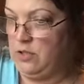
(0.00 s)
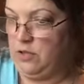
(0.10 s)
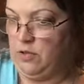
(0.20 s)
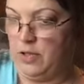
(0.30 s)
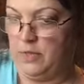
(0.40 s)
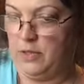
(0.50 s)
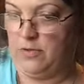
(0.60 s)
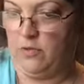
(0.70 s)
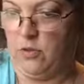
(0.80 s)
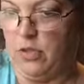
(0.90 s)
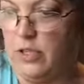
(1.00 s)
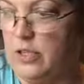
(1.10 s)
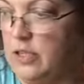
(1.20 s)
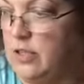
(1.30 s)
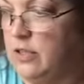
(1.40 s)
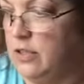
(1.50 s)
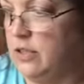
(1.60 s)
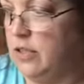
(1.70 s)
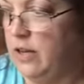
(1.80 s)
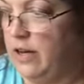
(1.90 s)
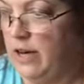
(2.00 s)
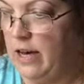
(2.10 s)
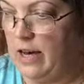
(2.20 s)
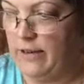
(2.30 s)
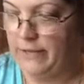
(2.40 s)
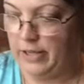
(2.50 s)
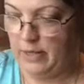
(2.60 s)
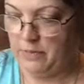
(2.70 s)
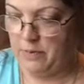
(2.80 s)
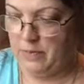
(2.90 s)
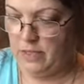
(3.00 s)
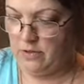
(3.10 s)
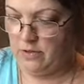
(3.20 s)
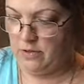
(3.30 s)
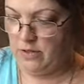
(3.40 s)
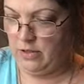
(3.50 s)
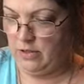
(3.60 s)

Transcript: 2 cups of water, half a cup of milk.